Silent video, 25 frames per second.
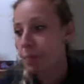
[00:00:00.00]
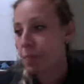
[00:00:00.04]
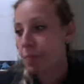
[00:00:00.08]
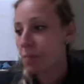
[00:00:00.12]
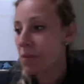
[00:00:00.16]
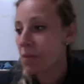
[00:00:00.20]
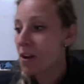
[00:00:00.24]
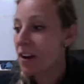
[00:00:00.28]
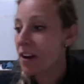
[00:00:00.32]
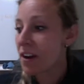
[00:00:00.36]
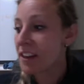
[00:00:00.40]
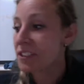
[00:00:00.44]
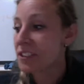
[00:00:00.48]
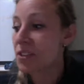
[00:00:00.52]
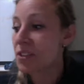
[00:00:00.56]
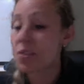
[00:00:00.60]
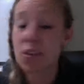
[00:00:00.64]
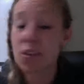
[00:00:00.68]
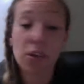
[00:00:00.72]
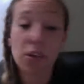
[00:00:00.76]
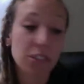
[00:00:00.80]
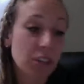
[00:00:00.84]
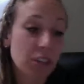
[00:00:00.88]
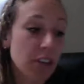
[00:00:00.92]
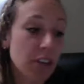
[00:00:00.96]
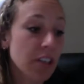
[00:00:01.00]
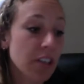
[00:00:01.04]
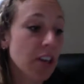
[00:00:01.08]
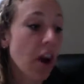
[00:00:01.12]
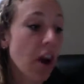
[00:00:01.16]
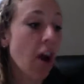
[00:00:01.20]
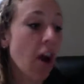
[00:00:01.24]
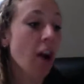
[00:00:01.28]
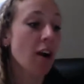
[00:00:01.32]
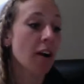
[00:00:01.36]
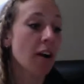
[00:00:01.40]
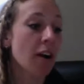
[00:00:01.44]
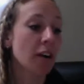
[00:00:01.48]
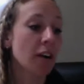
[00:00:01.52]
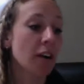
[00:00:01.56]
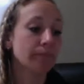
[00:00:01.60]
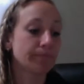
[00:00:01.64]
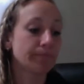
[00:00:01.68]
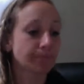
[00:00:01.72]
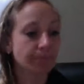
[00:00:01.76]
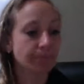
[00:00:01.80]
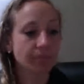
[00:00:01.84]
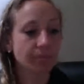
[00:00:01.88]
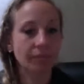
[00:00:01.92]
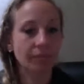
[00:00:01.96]
right. So those are
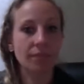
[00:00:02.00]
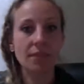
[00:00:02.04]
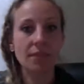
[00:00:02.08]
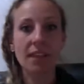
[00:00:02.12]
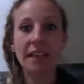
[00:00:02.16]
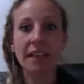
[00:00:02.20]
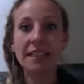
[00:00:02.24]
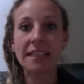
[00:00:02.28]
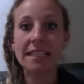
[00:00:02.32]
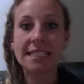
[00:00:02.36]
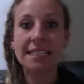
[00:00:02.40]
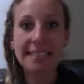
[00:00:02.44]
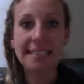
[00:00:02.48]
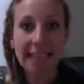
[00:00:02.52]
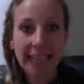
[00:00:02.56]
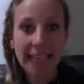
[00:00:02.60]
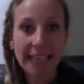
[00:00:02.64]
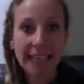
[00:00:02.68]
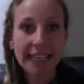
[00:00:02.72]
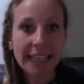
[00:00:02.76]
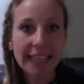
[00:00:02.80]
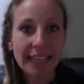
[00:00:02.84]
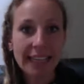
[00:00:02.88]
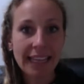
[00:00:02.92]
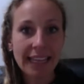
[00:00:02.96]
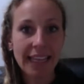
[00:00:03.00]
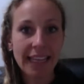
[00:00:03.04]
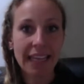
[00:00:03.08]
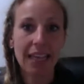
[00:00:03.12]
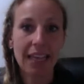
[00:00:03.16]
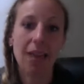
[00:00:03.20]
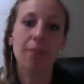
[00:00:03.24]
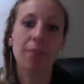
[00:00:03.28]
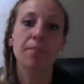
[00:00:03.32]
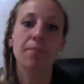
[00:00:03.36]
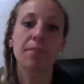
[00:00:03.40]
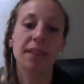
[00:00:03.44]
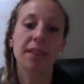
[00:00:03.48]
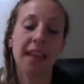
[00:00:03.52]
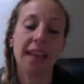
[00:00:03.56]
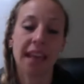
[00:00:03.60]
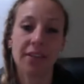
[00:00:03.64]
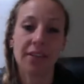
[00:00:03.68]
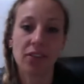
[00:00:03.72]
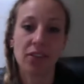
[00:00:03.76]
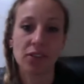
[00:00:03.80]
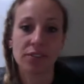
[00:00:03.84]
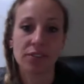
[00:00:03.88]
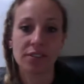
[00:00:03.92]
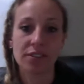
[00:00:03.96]
our daily
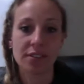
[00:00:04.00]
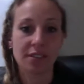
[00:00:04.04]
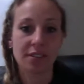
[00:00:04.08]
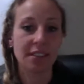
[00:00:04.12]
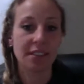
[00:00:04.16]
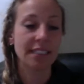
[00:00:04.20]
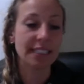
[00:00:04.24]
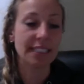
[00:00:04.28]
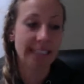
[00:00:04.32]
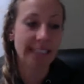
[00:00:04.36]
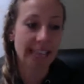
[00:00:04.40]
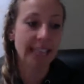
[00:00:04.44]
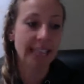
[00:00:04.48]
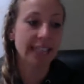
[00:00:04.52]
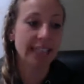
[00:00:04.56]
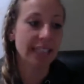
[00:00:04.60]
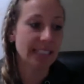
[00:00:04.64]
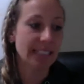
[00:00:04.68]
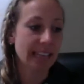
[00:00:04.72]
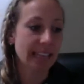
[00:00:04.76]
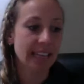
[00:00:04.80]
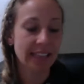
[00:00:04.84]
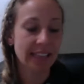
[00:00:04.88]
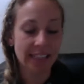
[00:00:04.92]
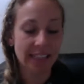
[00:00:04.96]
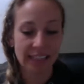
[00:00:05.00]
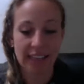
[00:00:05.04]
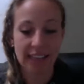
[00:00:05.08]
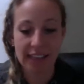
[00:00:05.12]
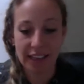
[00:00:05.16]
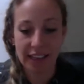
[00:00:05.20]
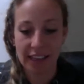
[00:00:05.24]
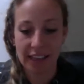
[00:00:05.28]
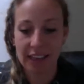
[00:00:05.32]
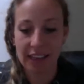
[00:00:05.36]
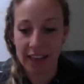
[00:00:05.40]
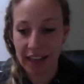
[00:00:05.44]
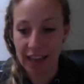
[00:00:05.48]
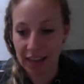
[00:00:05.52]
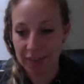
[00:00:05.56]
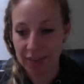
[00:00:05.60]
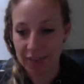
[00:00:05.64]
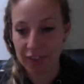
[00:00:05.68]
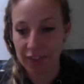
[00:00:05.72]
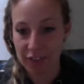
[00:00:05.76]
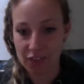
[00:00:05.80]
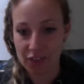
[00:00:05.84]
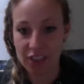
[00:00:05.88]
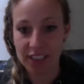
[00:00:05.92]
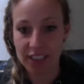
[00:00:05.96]
behaviors. Daily, daily, daily. Have to
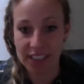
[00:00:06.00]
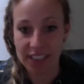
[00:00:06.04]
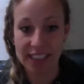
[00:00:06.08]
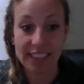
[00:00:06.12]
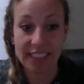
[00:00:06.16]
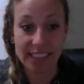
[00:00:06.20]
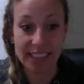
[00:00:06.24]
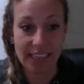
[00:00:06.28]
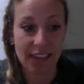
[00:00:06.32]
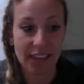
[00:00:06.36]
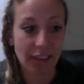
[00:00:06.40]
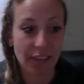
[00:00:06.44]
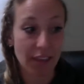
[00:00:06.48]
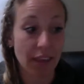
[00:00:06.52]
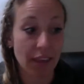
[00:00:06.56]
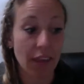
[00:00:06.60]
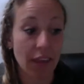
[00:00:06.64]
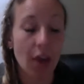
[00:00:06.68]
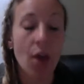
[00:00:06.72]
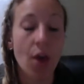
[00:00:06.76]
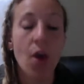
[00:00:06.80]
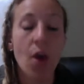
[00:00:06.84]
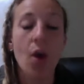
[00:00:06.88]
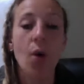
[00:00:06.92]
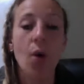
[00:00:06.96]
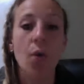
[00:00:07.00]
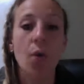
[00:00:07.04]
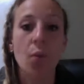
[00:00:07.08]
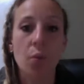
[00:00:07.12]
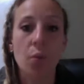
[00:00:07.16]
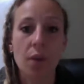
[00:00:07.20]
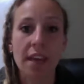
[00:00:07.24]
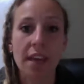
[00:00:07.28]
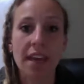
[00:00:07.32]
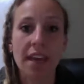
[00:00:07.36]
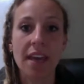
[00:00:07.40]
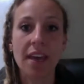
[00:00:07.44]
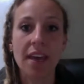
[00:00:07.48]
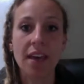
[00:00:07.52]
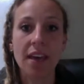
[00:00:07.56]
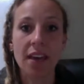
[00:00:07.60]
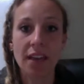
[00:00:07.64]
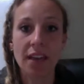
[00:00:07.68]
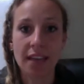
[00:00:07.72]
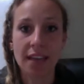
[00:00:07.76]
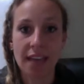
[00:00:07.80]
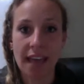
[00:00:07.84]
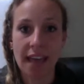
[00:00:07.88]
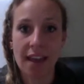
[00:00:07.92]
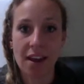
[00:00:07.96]
stress this daily thing. We
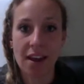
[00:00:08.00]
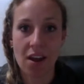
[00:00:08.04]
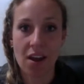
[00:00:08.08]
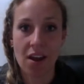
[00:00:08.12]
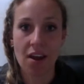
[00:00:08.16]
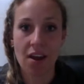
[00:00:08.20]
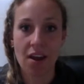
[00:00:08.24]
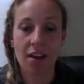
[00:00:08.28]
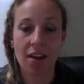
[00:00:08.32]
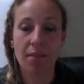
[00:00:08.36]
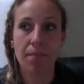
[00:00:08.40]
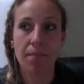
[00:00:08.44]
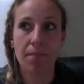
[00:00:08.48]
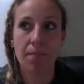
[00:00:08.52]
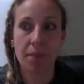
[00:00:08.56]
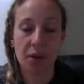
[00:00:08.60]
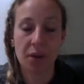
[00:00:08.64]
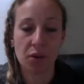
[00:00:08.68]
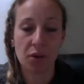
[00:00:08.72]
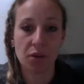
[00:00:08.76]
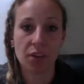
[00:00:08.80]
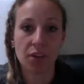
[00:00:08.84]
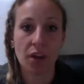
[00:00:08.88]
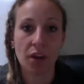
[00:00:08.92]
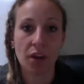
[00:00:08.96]
cannot build a